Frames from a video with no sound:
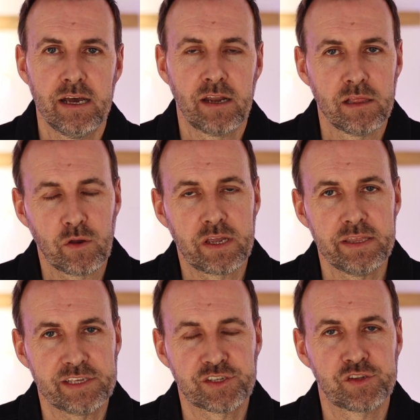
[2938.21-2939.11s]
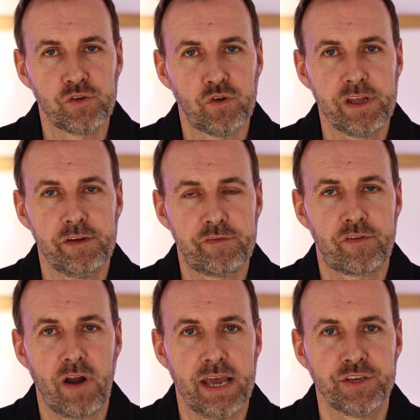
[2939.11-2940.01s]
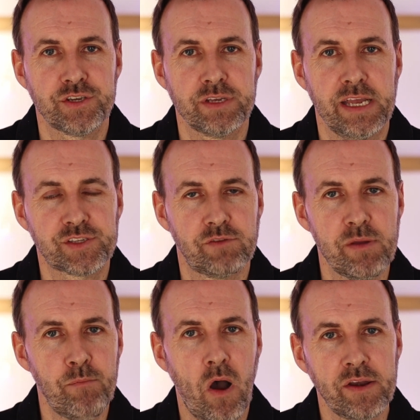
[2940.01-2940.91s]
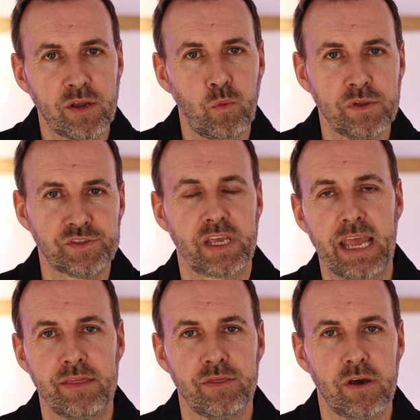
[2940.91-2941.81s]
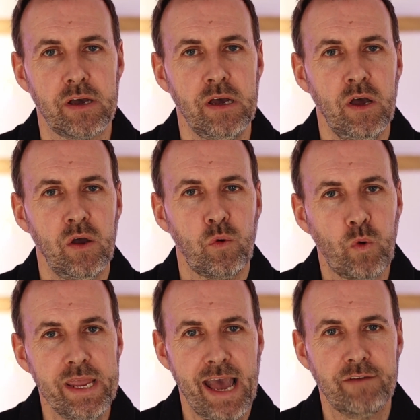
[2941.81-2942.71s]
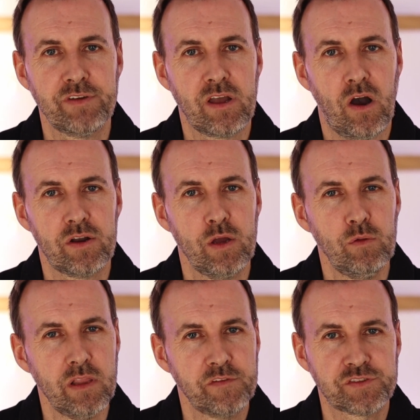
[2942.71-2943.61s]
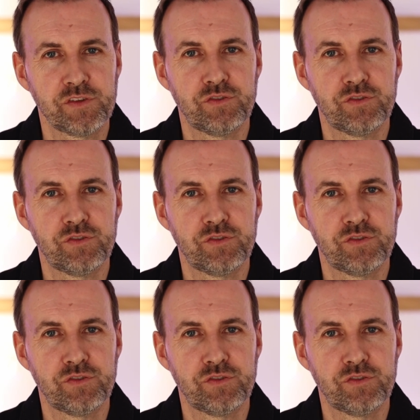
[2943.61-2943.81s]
and I look at this story afresh, it's a reminder once again that we have a God who loves to